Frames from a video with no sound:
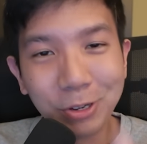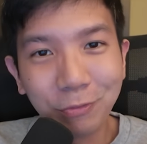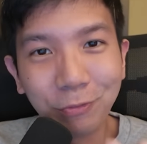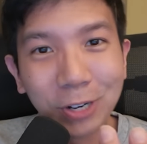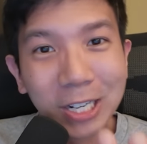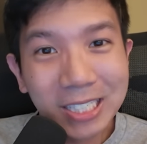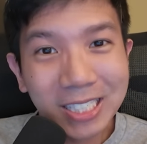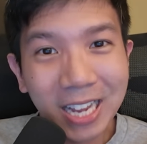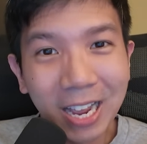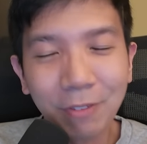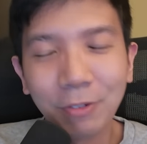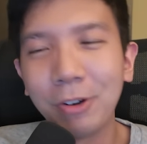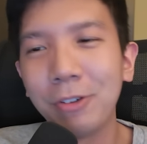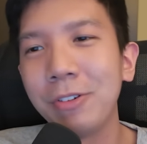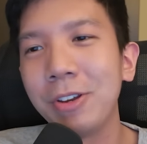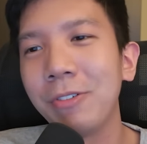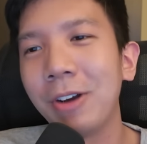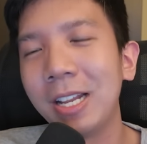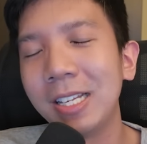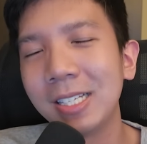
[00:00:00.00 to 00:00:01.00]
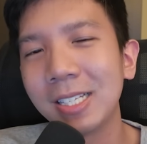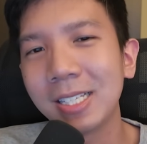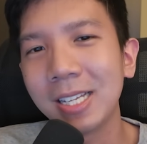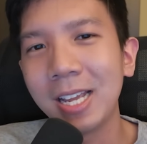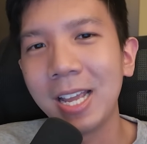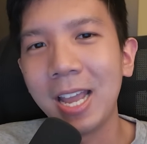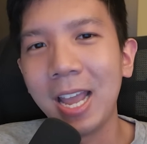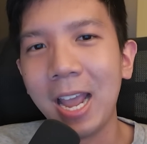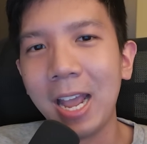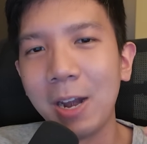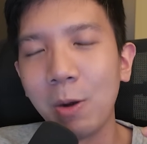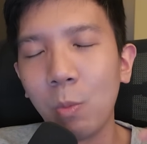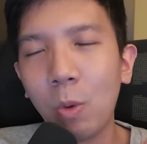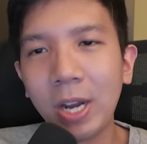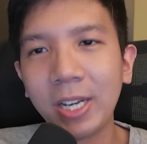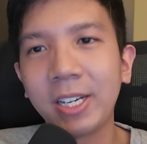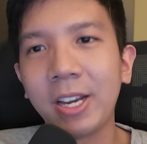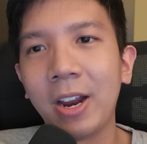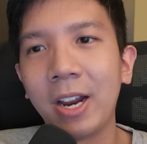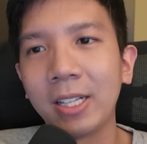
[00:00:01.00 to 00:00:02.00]
first ever reruns, and
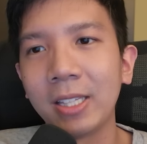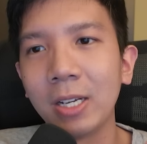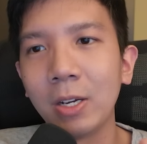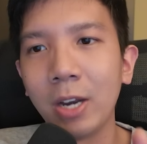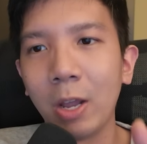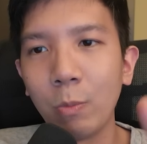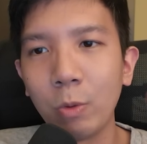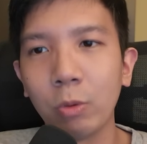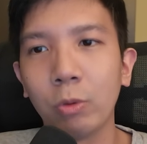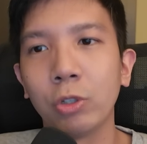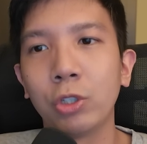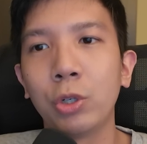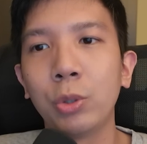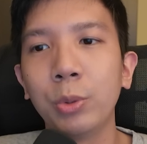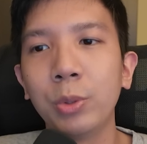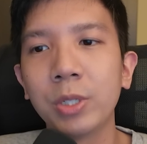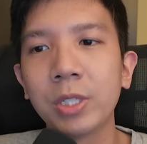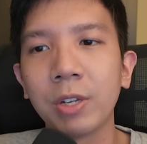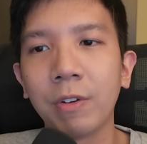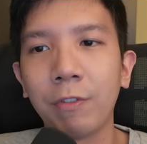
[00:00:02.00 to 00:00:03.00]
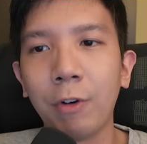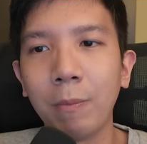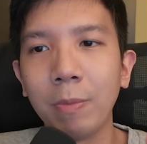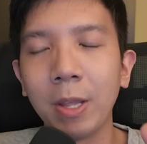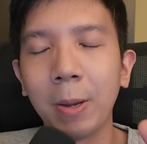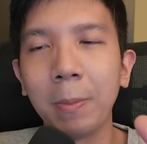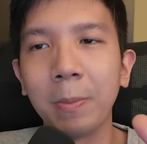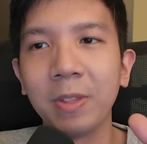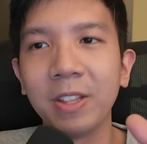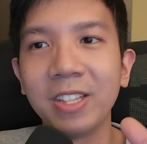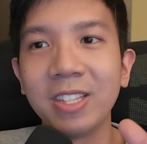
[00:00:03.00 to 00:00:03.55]
1 character that we will choose from the